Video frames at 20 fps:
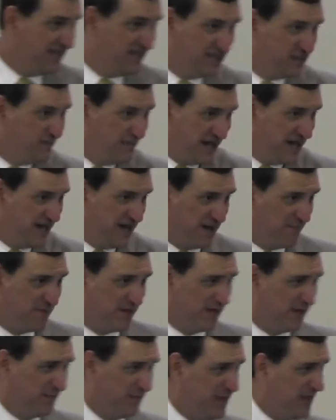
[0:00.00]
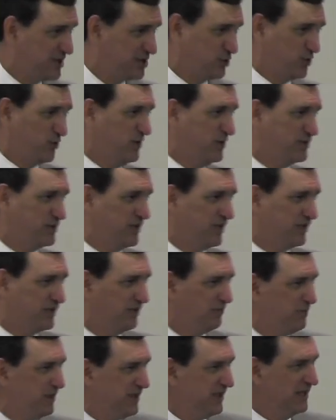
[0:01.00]
These may not be the best ones that
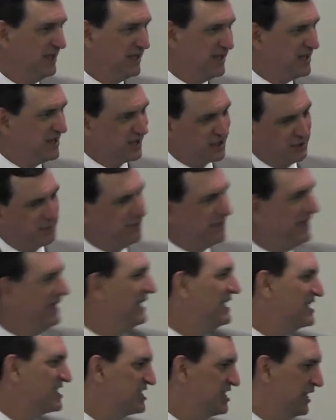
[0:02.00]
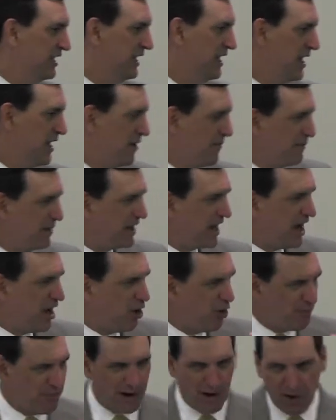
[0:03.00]
could be listed. But I
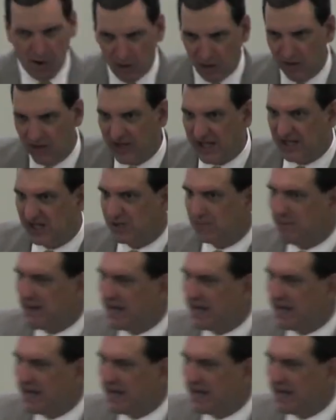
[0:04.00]
hope all of these